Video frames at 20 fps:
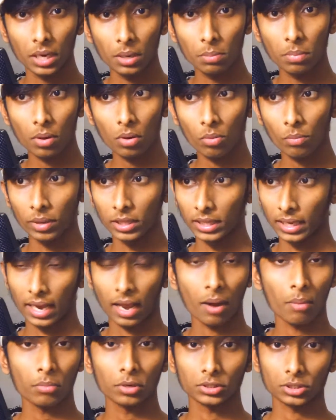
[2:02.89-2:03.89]
people when the
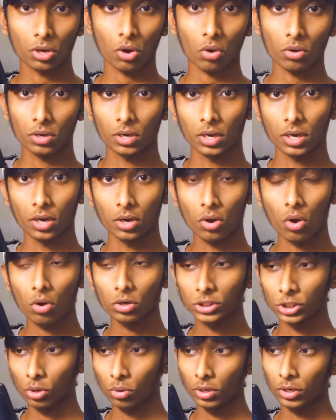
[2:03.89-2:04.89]
cameras are not turned
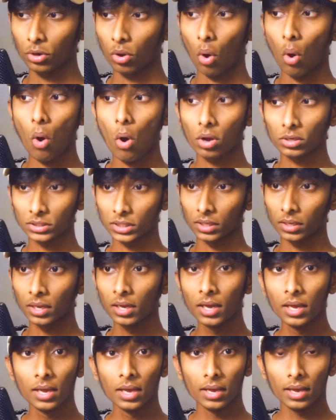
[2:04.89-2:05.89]
on. She only talks and
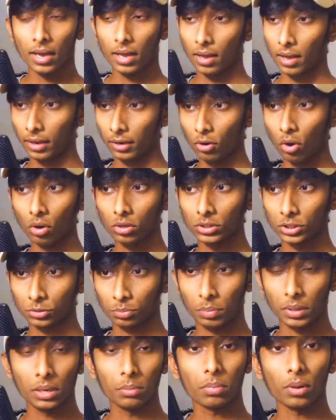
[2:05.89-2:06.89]
acknowledges
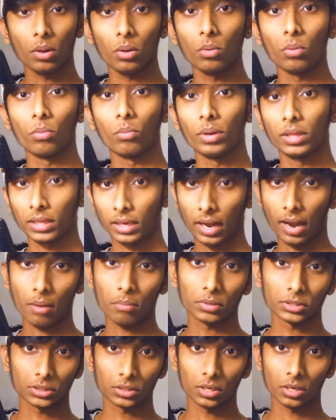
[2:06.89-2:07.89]
people when the
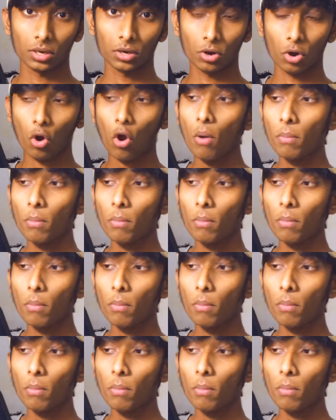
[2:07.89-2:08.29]
cameras are turned on.